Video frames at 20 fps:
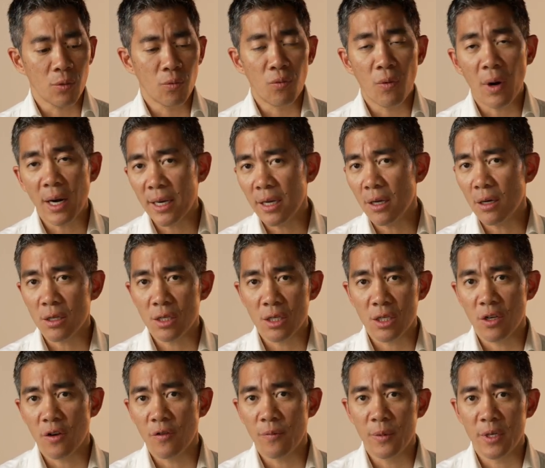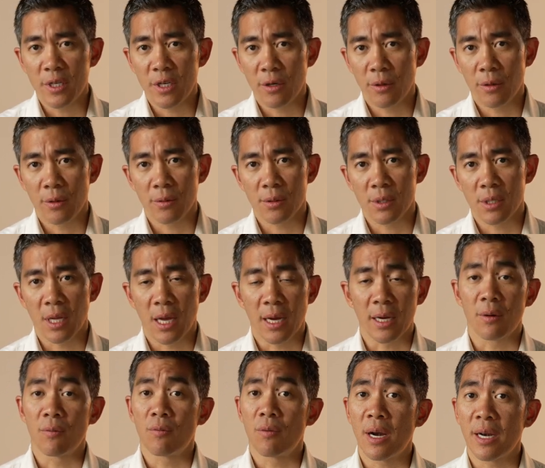running on soft materials
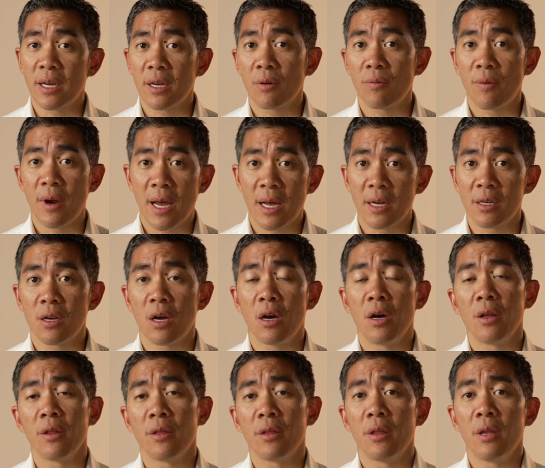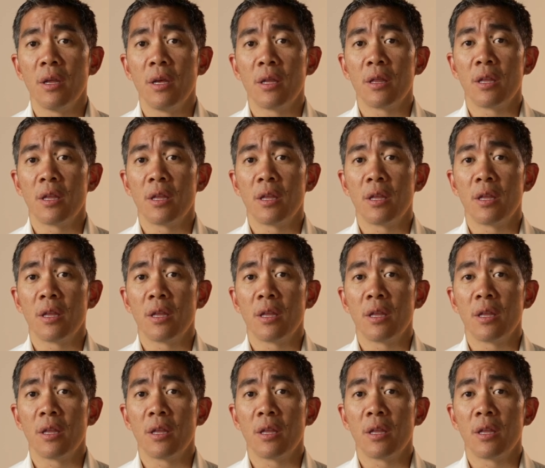like running around on